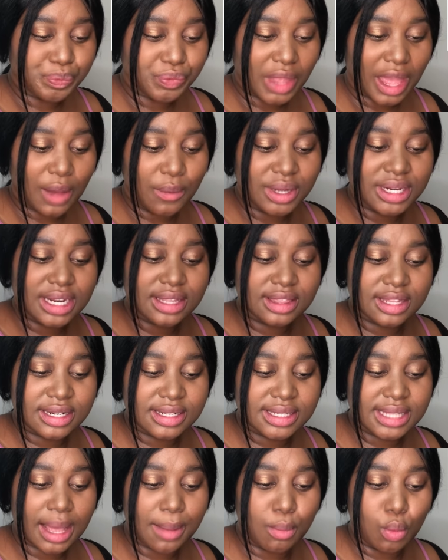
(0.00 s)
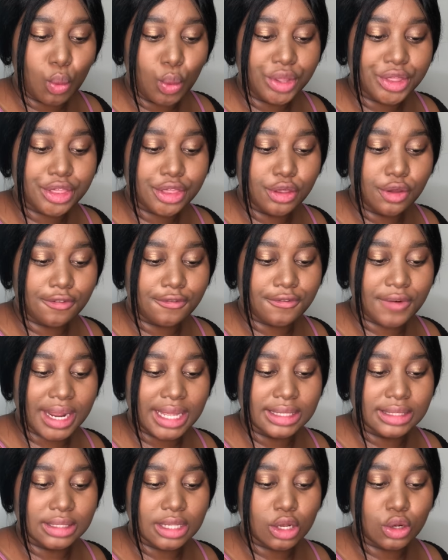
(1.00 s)
I want a threesome with your
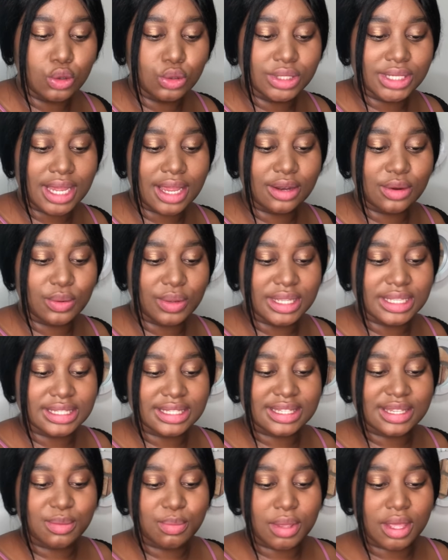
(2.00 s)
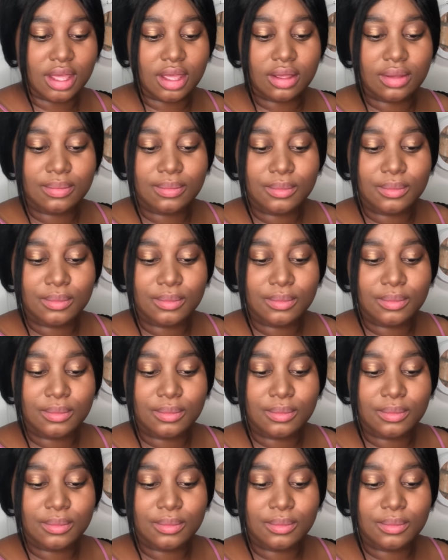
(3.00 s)
friends, Lutando and CP.